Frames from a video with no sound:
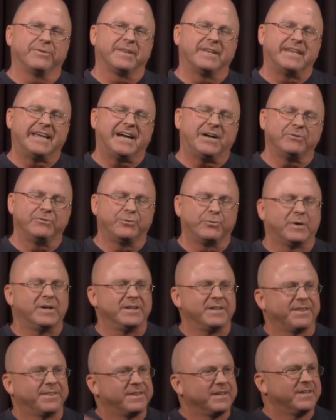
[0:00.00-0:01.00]
then how
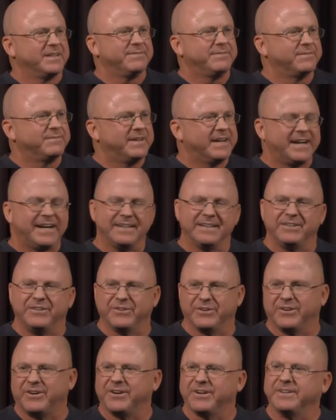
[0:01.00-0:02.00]
dwelleth the love of God in
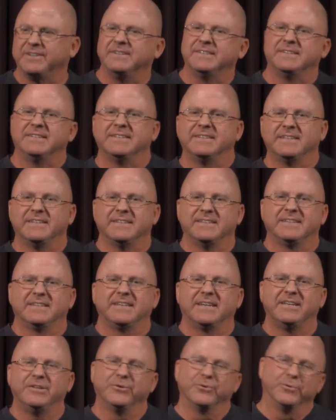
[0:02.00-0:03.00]
your heart?
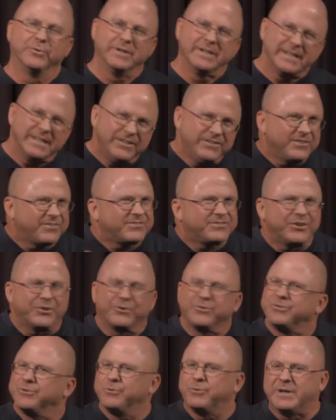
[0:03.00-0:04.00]
Can you really just
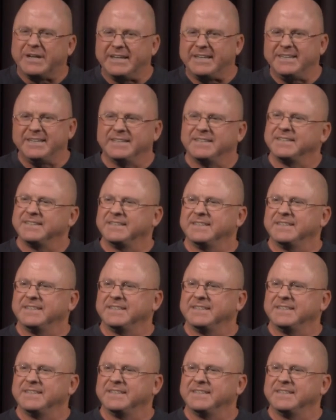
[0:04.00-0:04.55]
turn away?